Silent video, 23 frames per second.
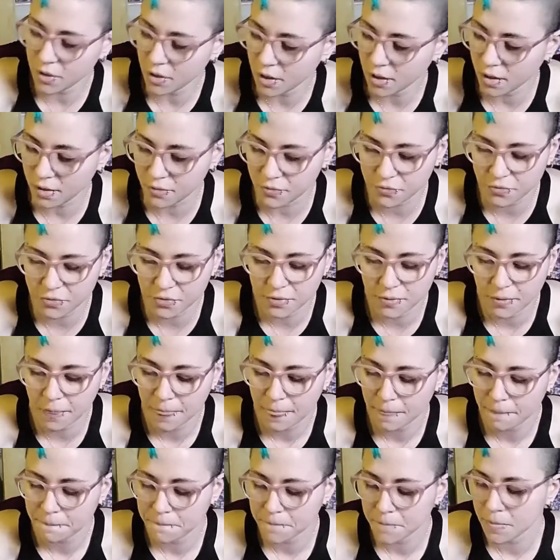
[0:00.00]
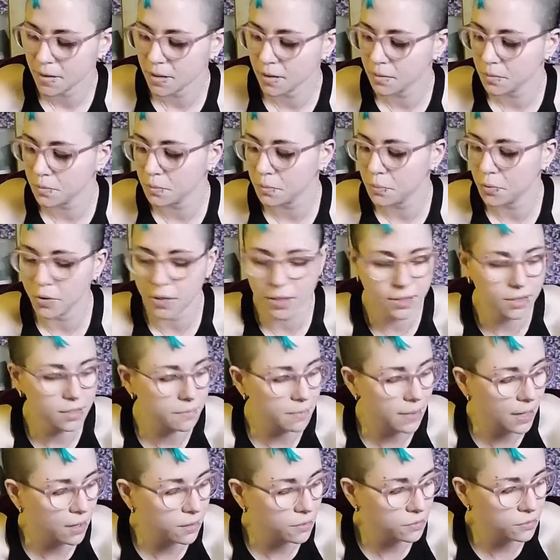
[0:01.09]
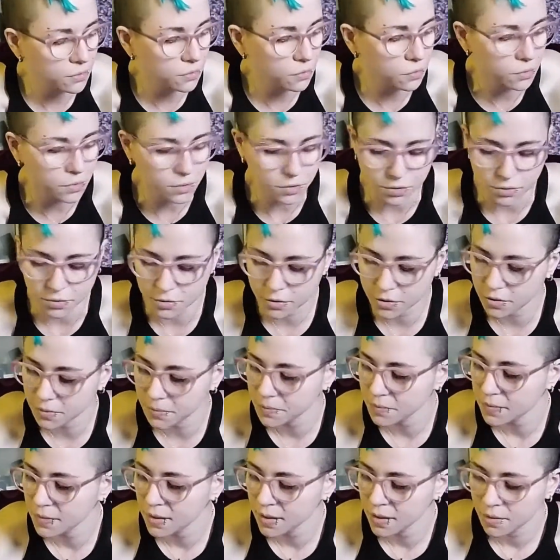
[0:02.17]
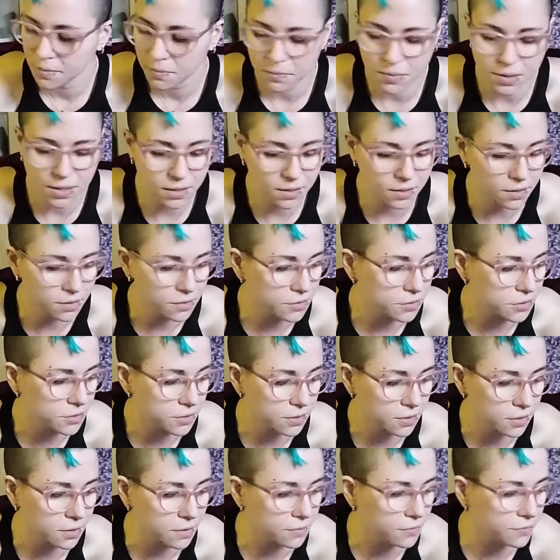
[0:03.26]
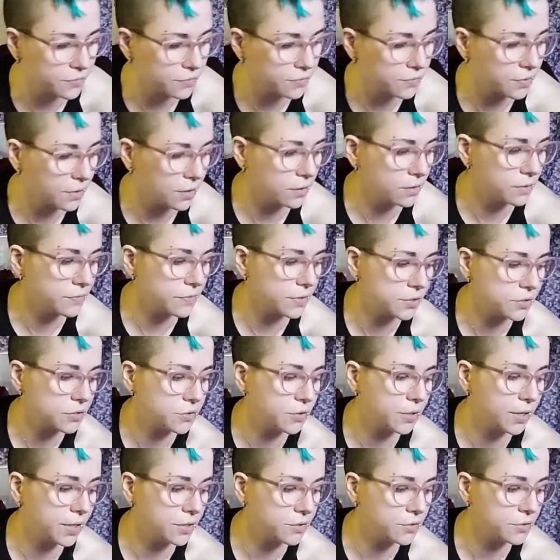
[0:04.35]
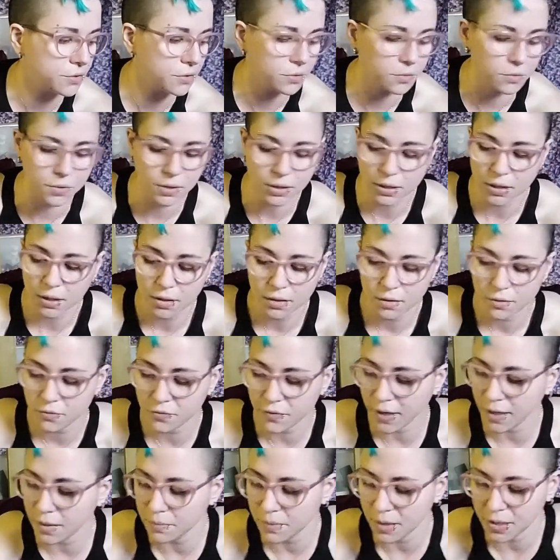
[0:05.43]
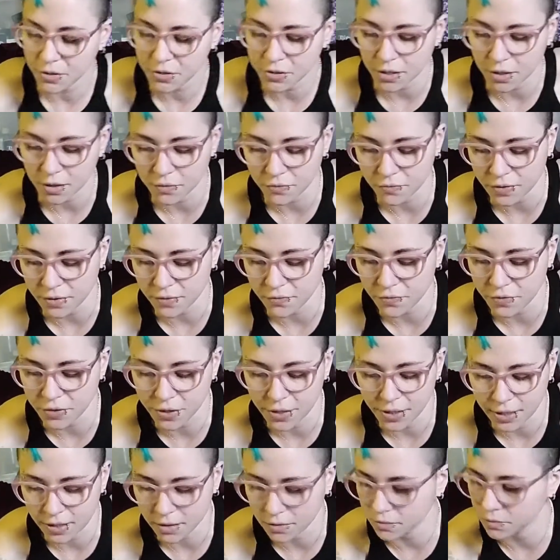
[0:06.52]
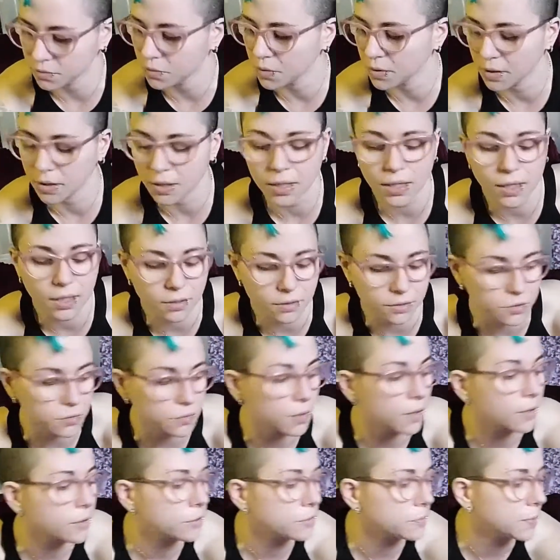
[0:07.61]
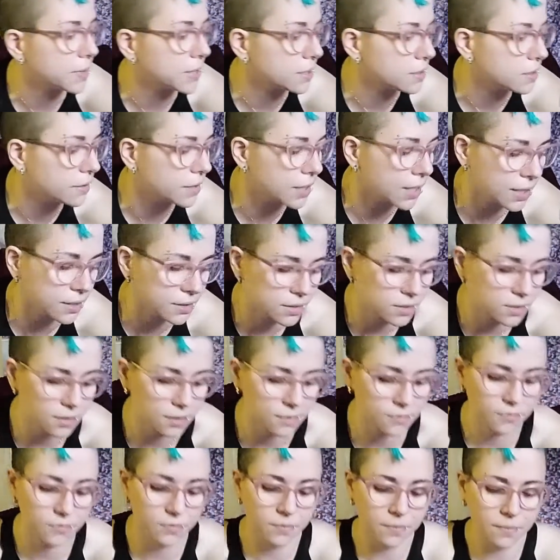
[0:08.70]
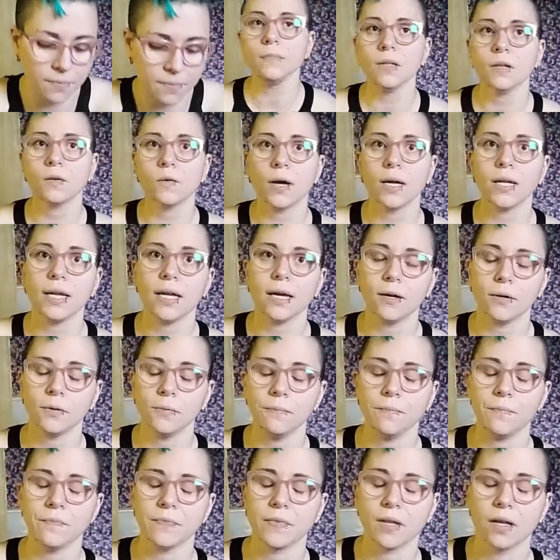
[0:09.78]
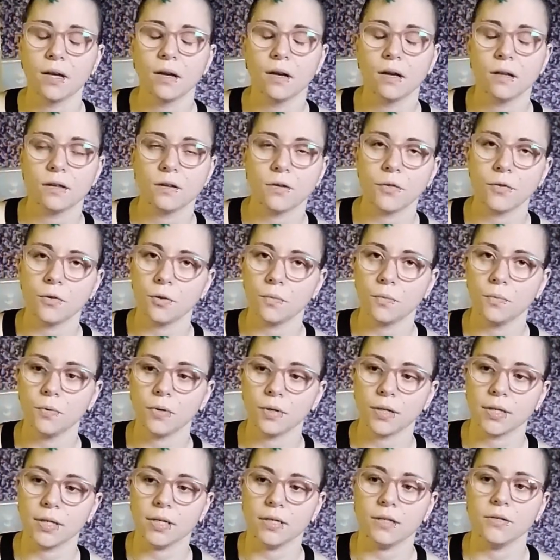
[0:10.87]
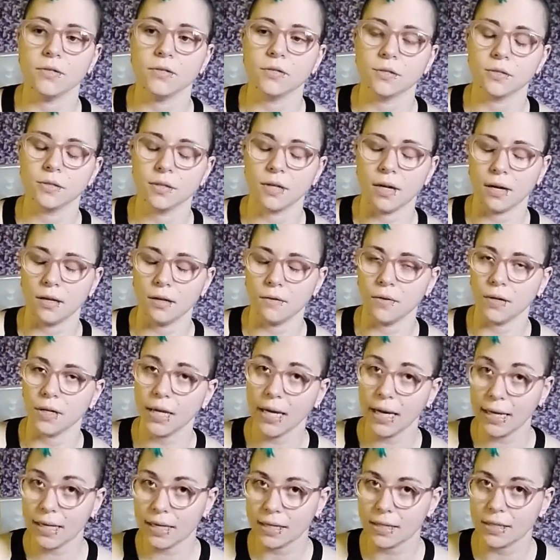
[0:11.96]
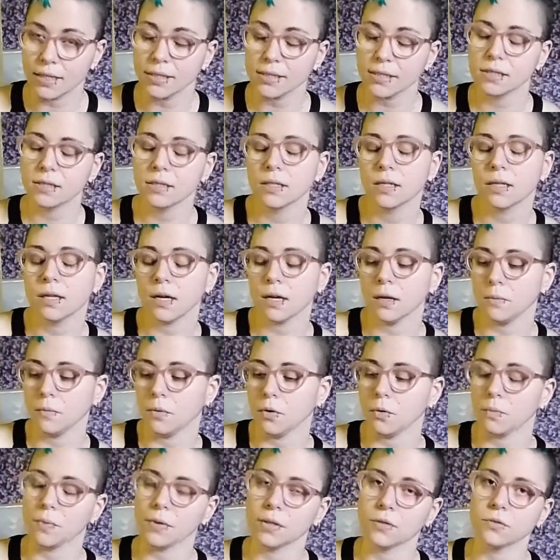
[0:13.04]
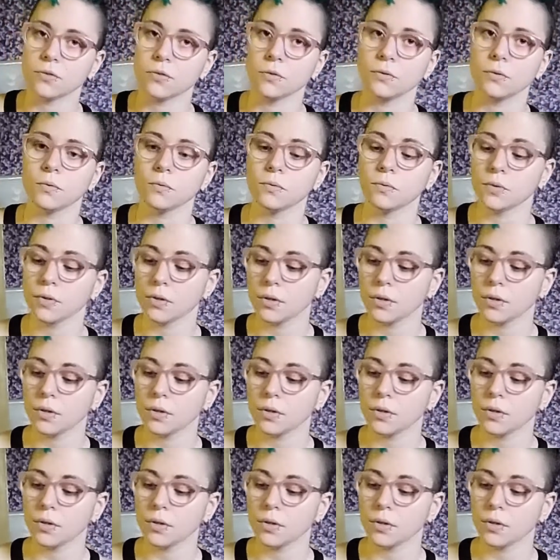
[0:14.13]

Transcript: off putting them out in the world because of all of this trying to find myself and figure out what the hell is wrong with me and all that stuff. Right now, the third book is kind of on hiatus. I'm hoping to